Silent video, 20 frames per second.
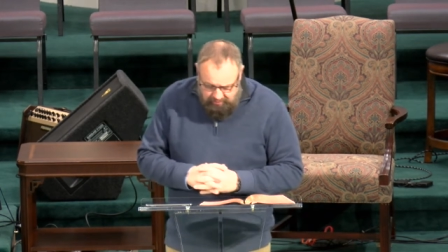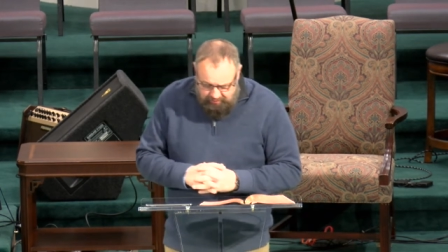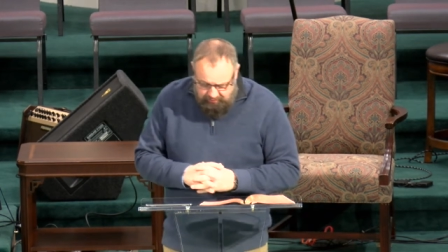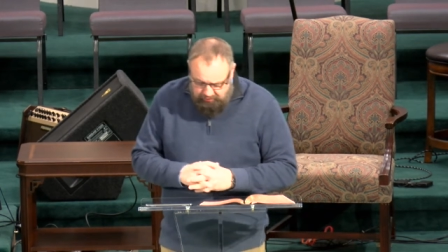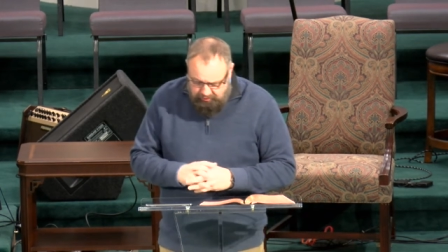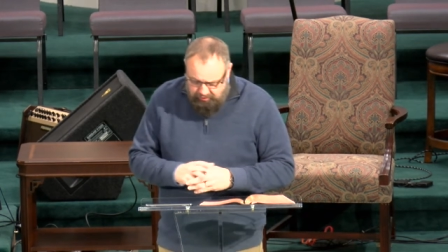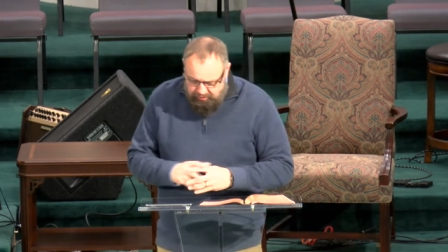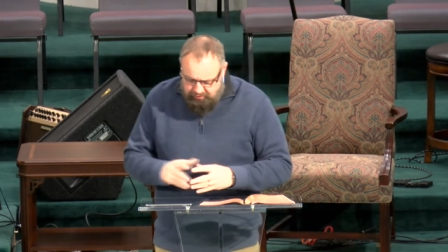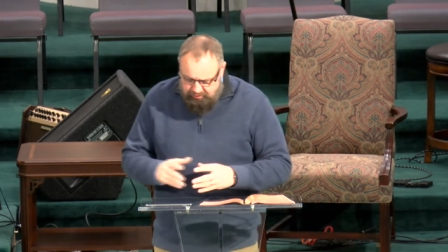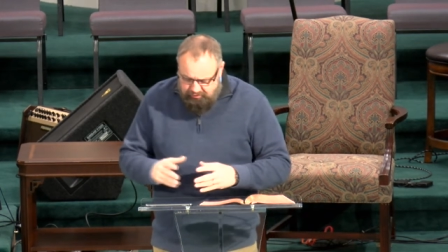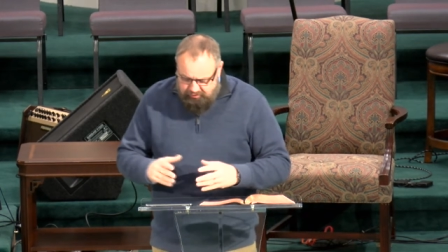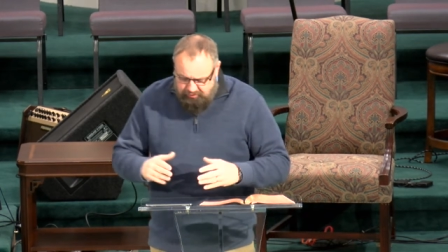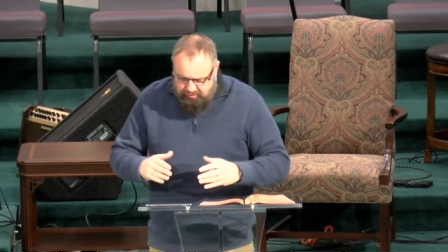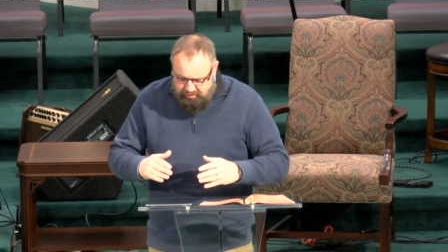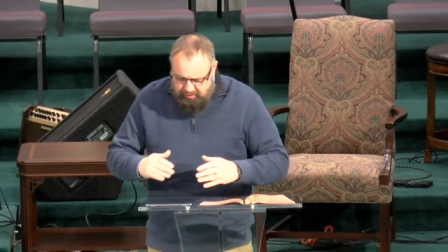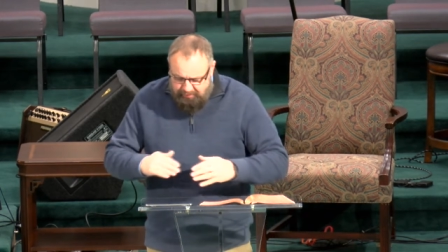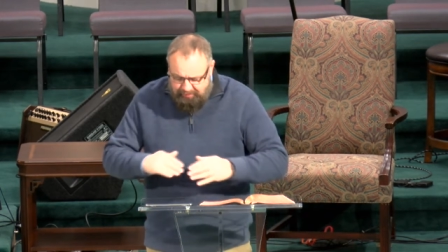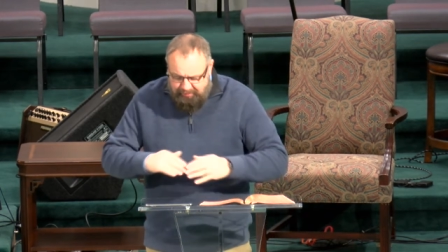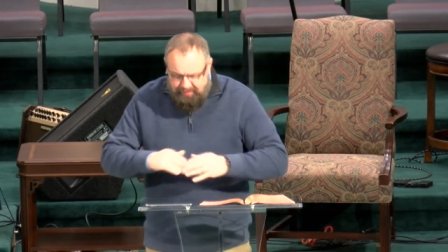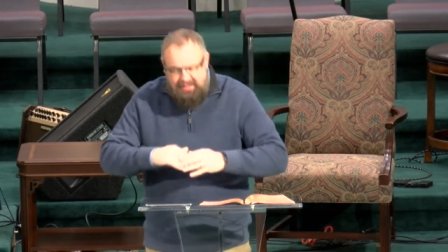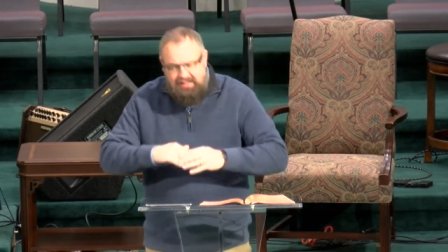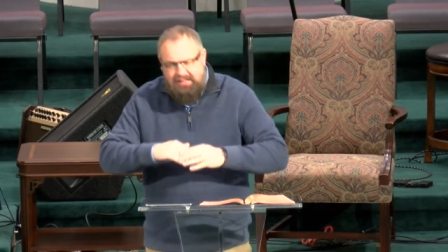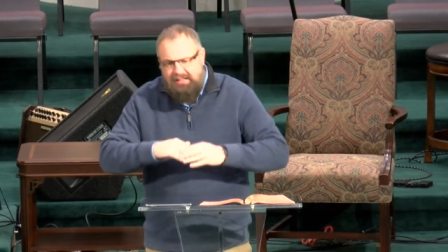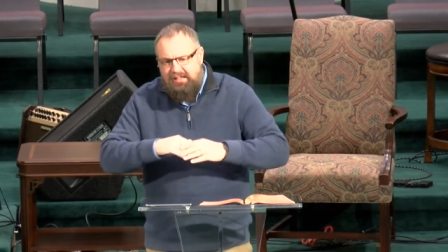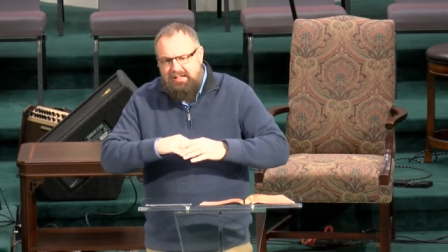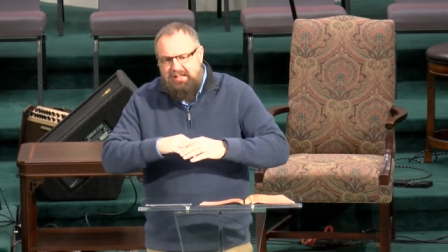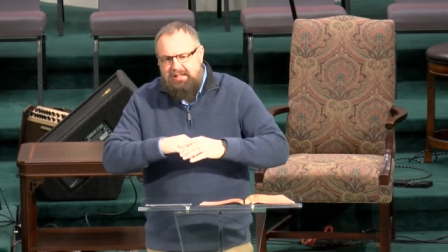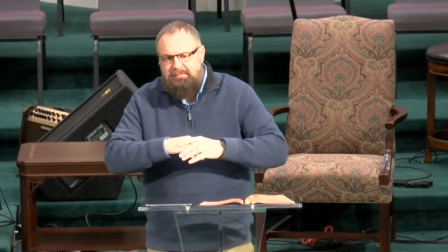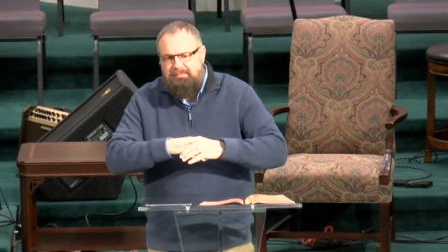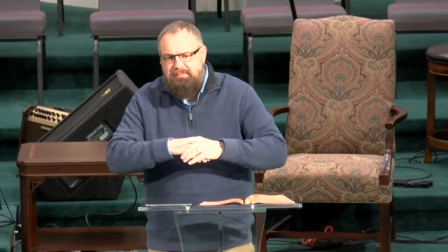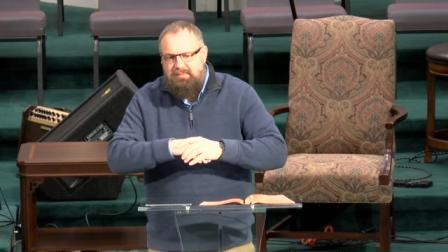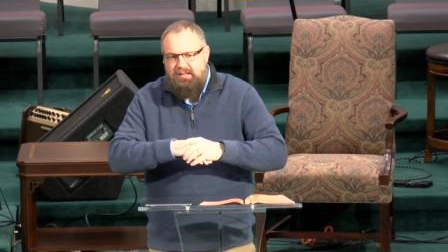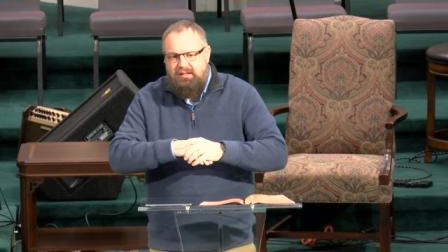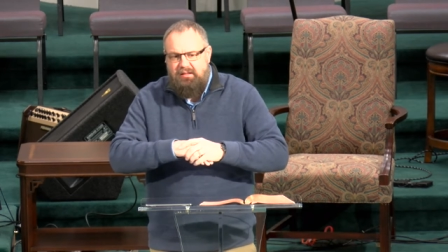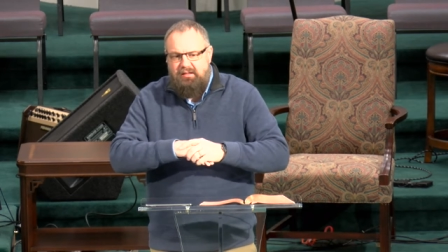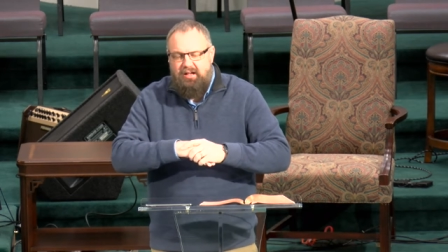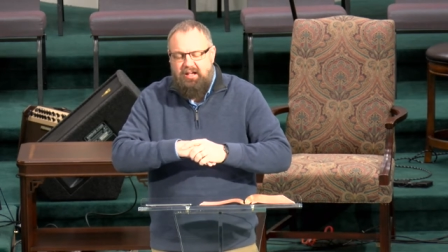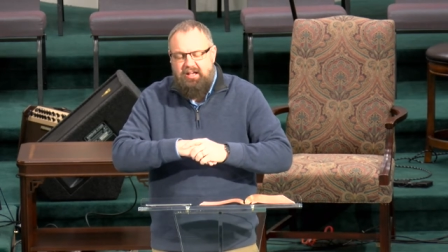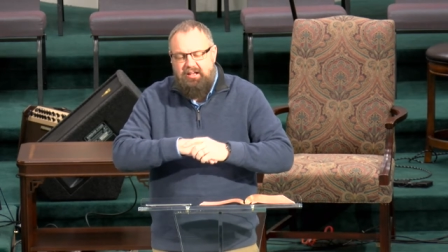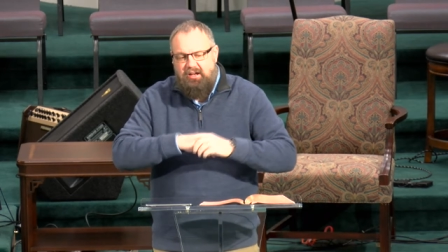you're completely
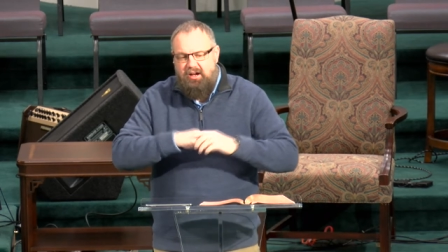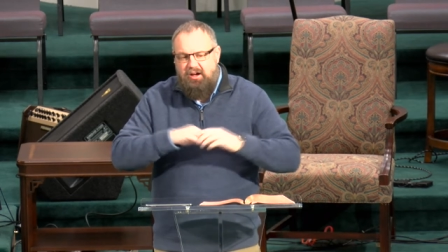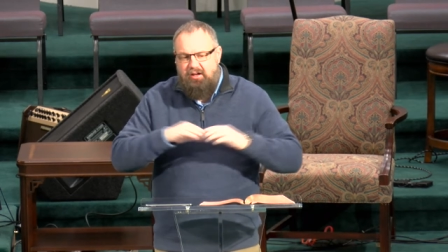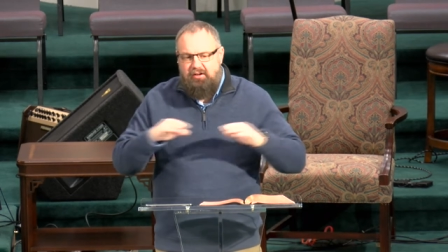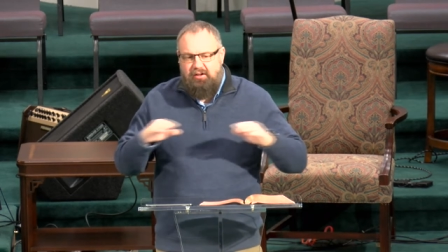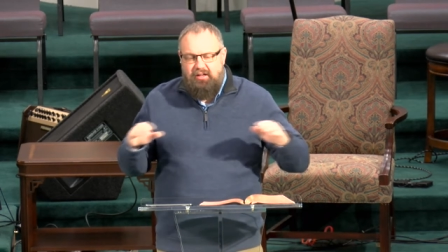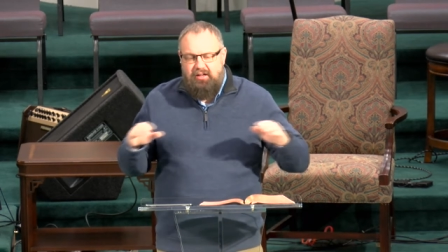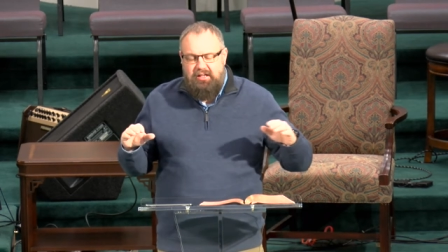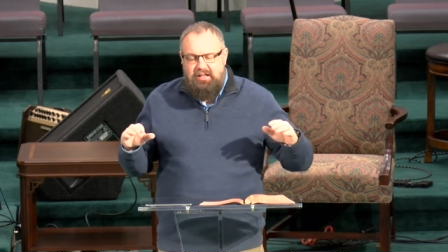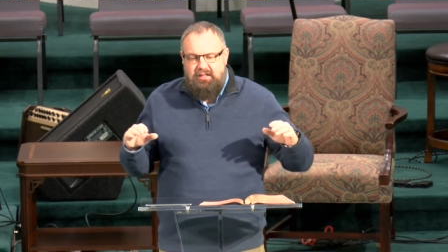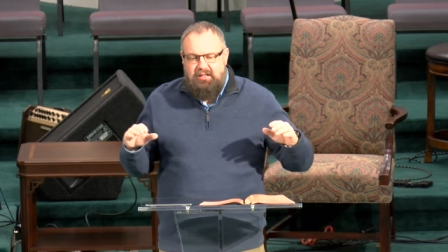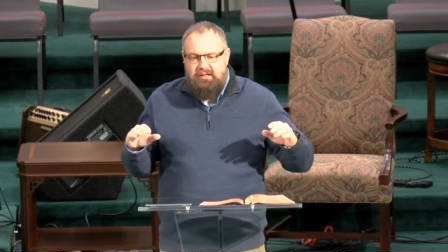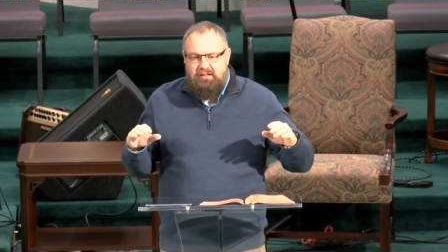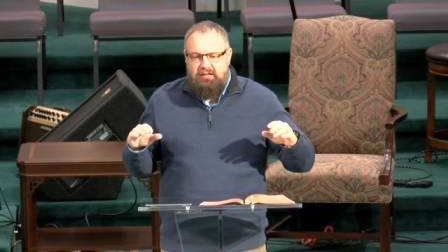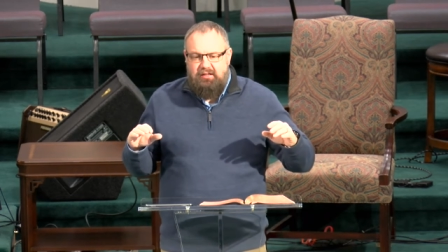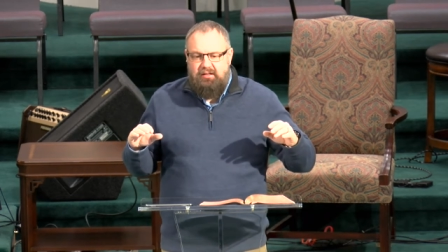and utterly